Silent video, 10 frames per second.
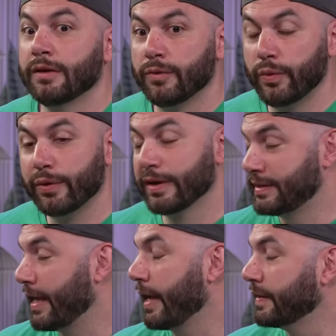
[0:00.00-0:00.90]
we were
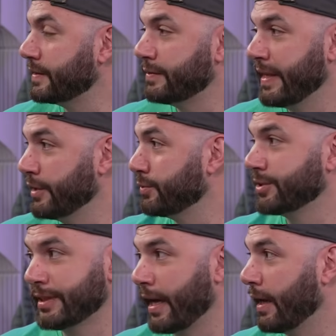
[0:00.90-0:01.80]
intense. Things were
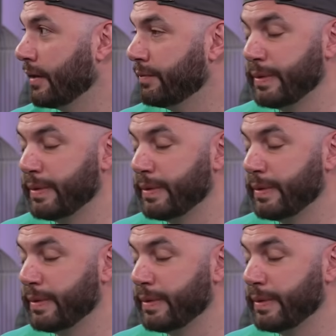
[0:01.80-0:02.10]
said.